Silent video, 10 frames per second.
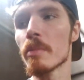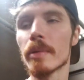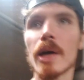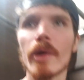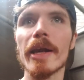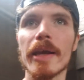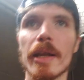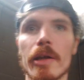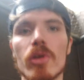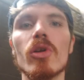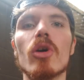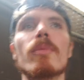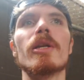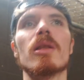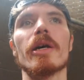Now, I get it.
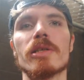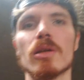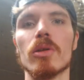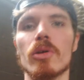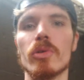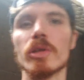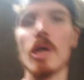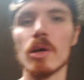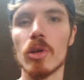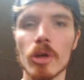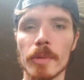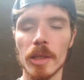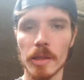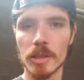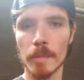Nobody likes to lose.
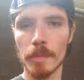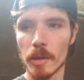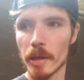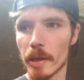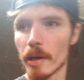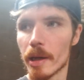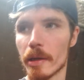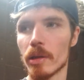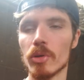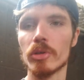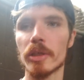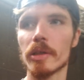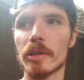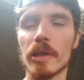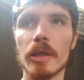Nobody likes to play on a
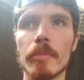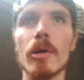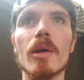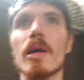losing team.